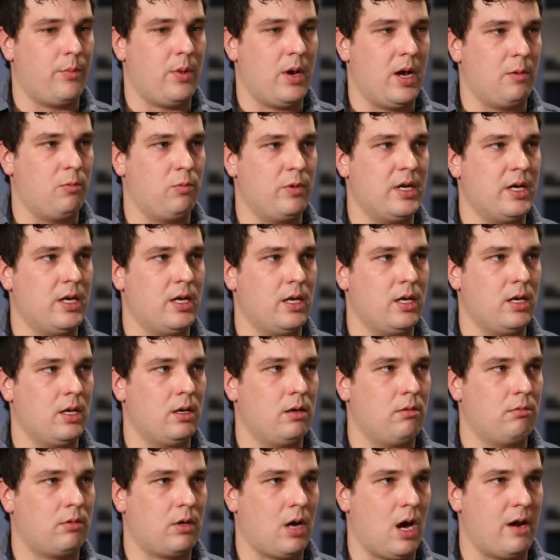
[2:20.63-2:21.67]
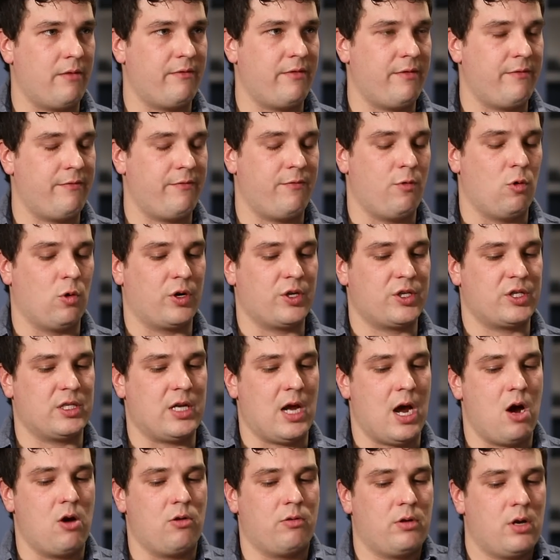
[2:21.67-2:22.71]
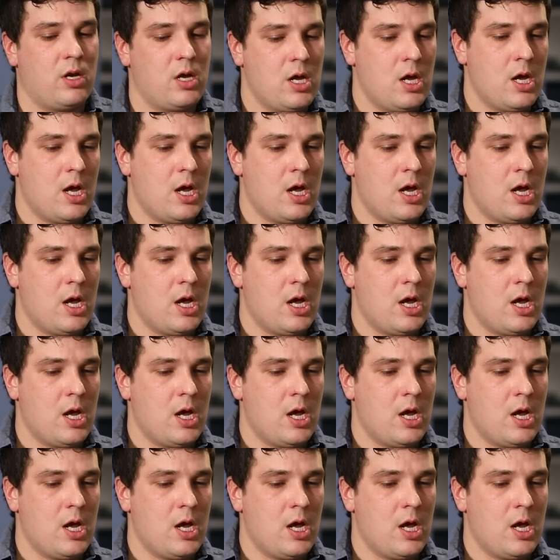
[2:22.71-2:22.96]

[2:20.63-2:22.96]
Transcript: but we kind of have focused down